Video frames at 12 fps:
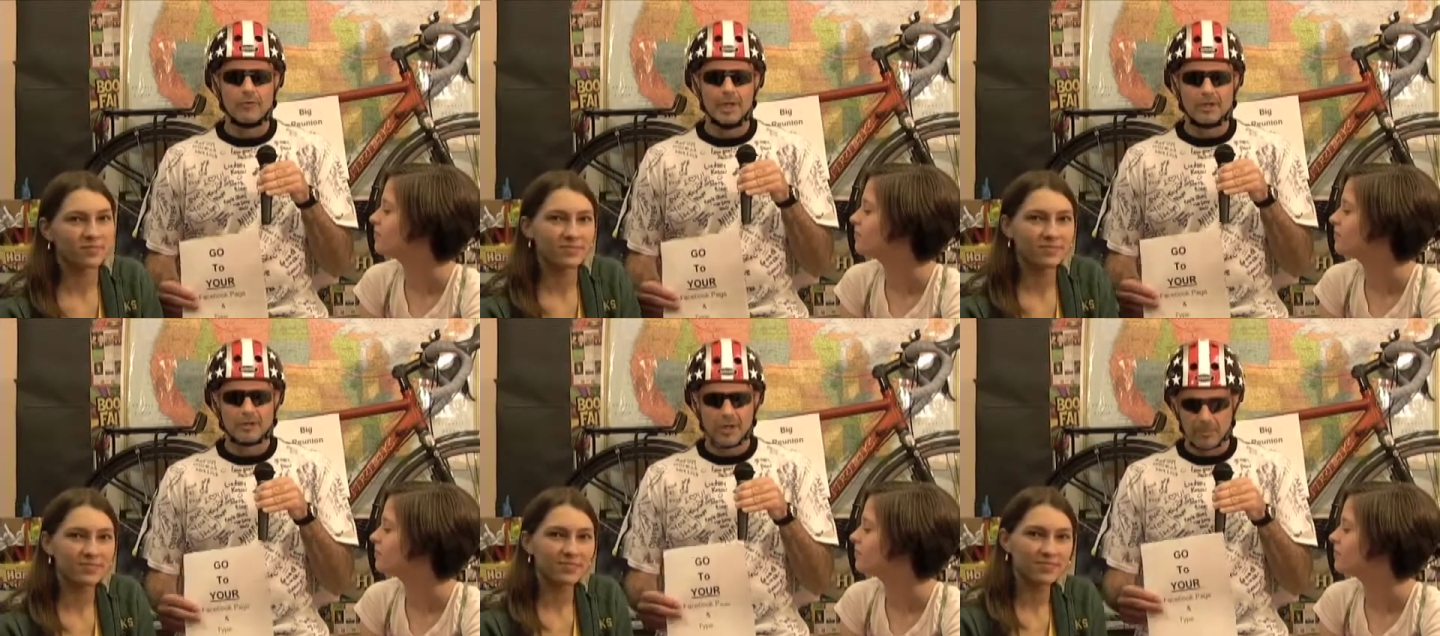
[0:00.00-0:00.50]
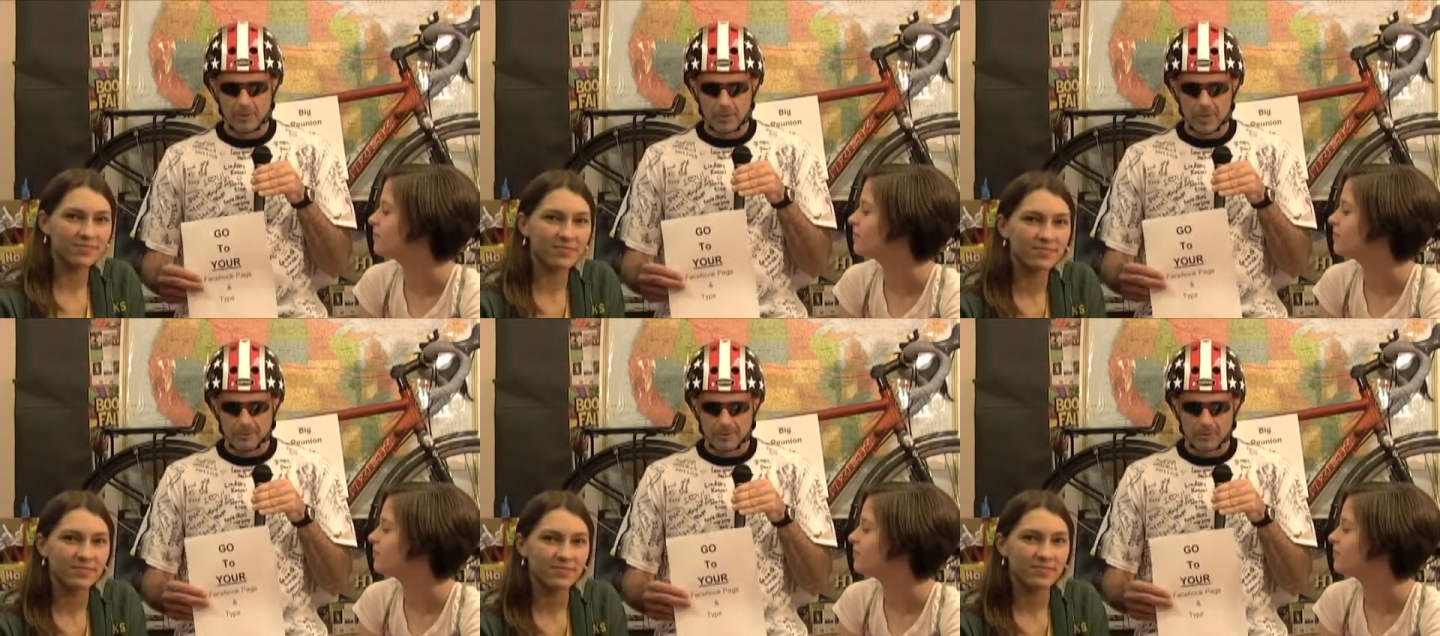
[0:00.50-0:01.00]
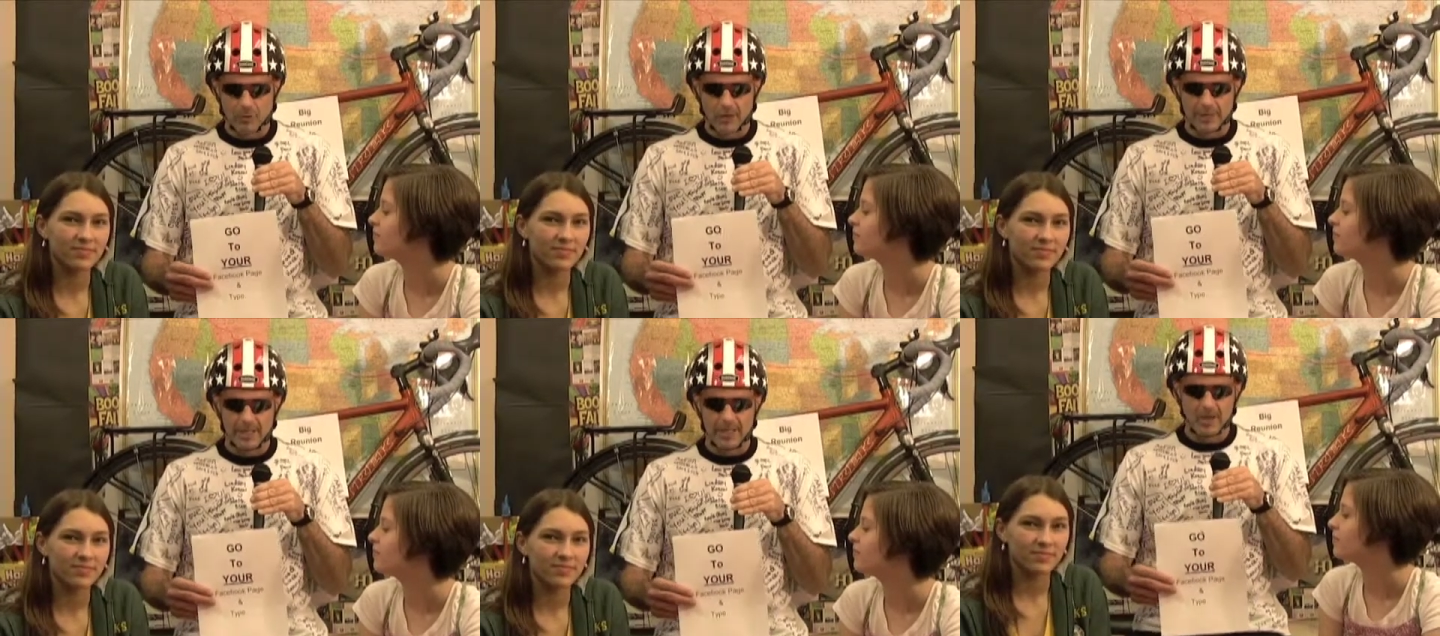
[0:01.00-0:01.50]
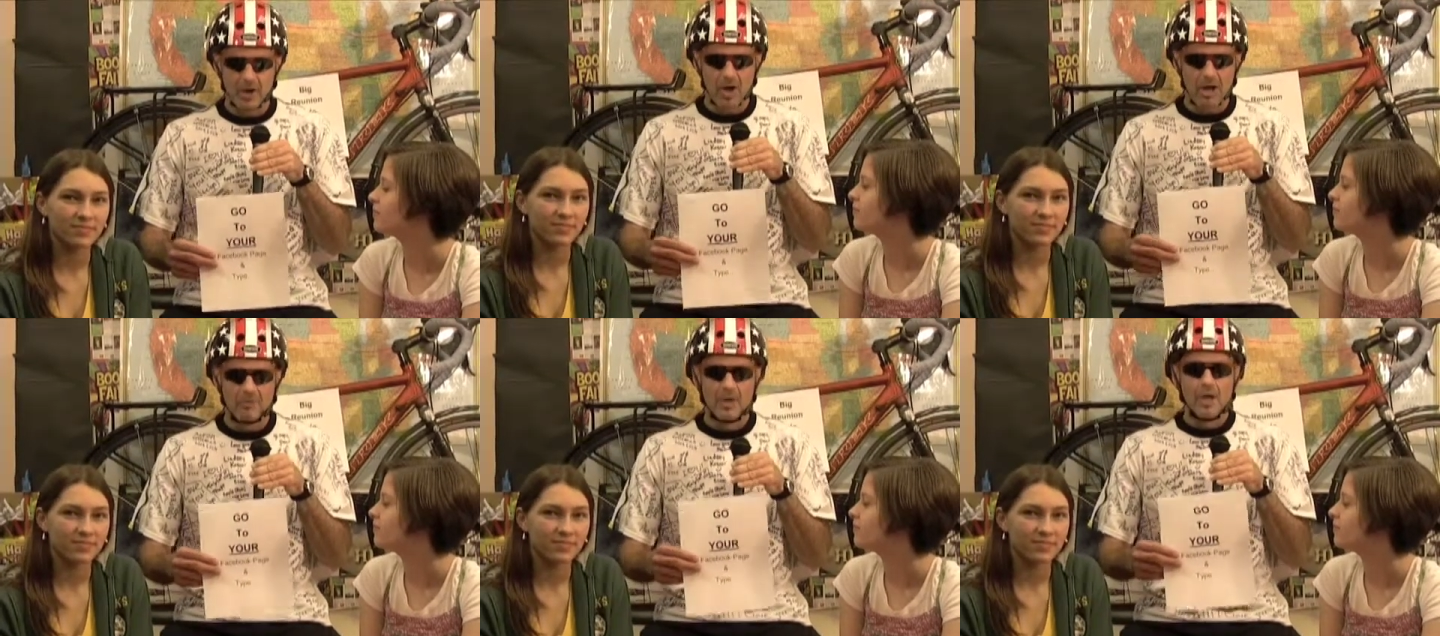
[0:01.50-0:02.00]
Speaker 1: the next couple of weeks before I take
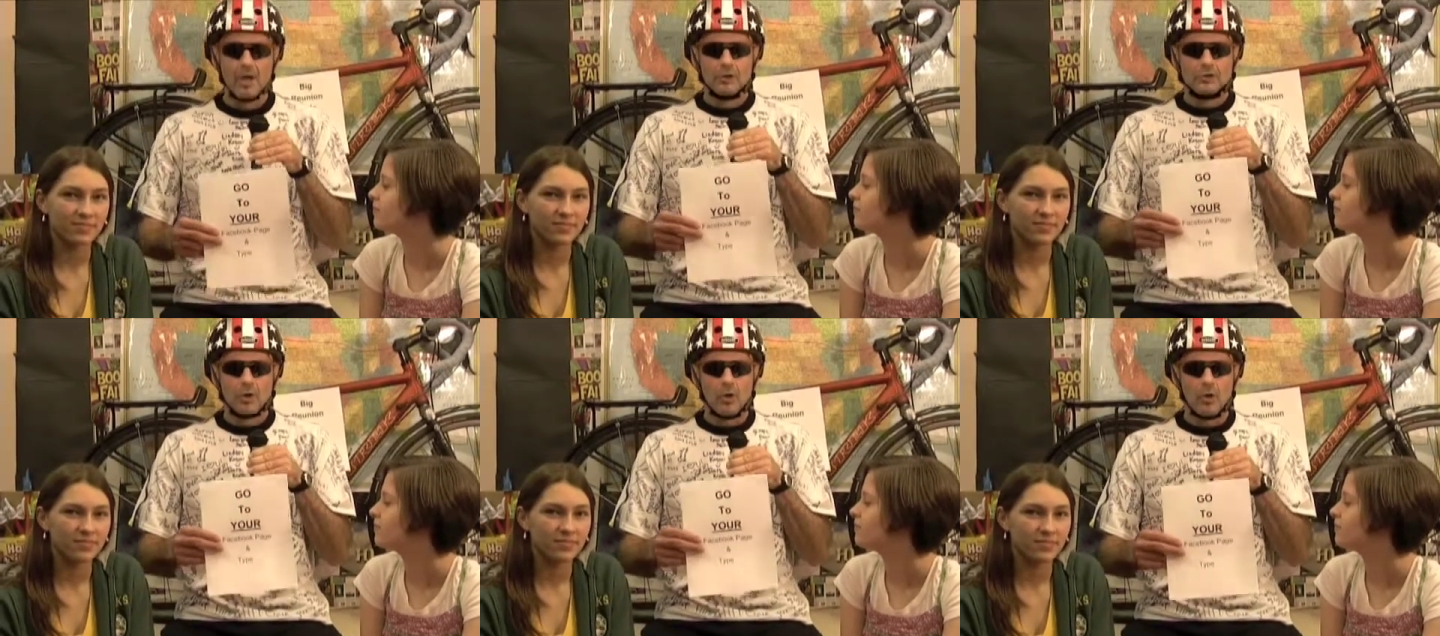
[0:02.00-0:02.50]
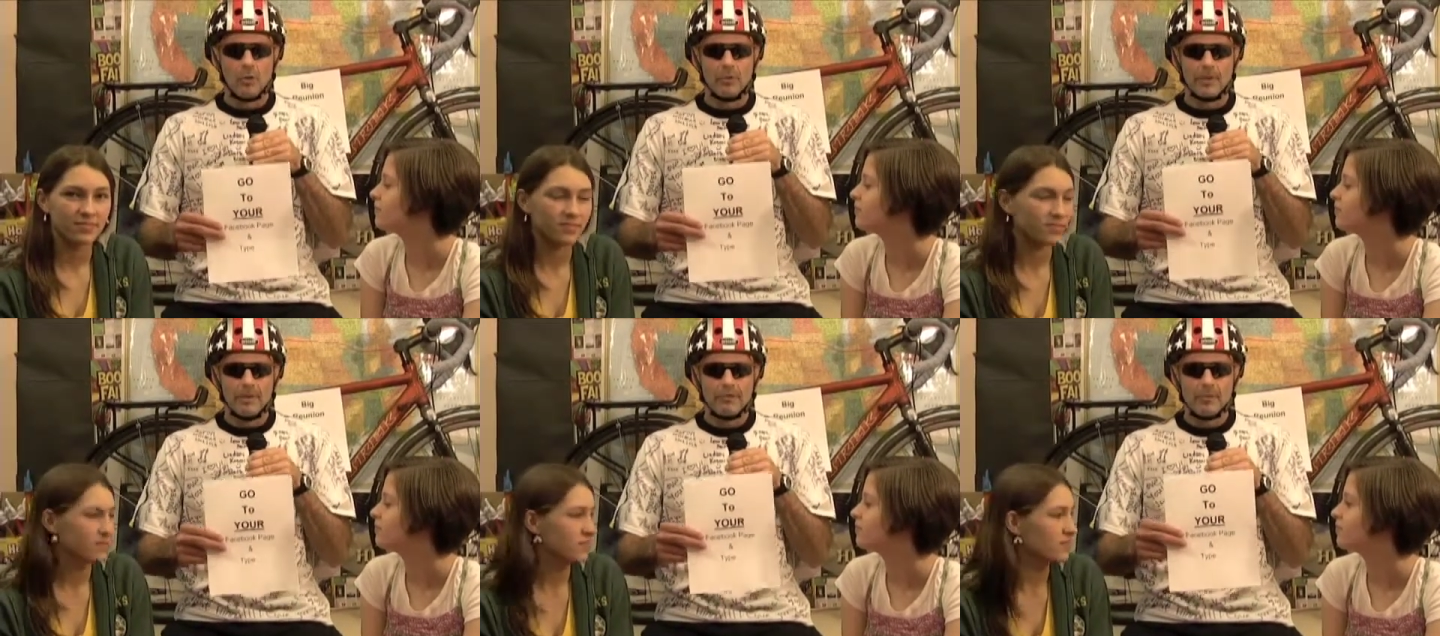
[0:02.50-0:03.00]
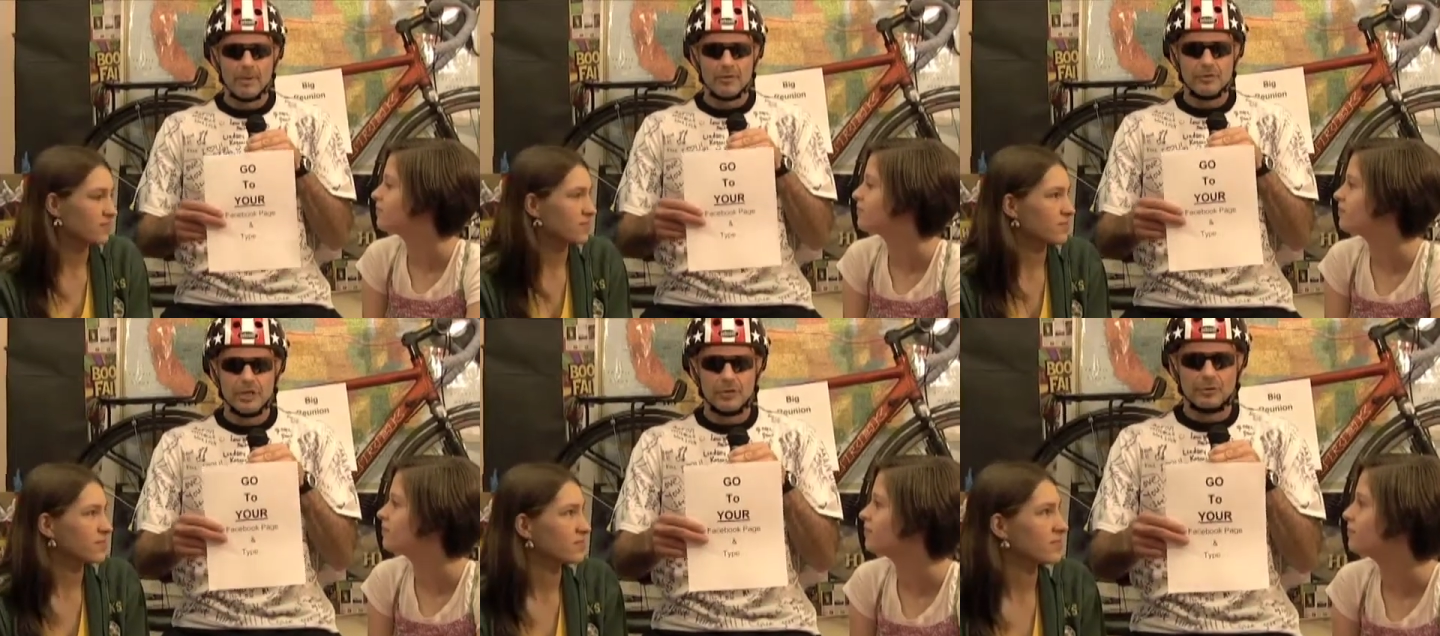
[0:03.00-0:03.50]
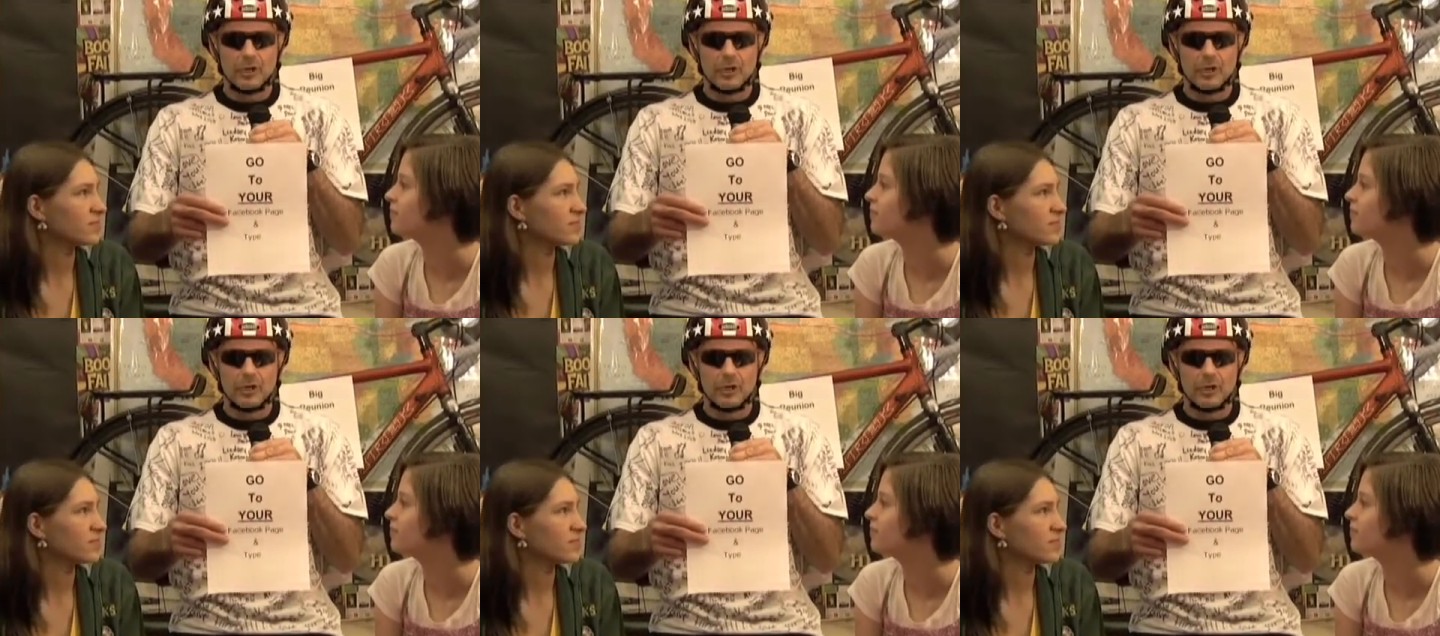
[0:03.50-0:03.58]
off. So the information is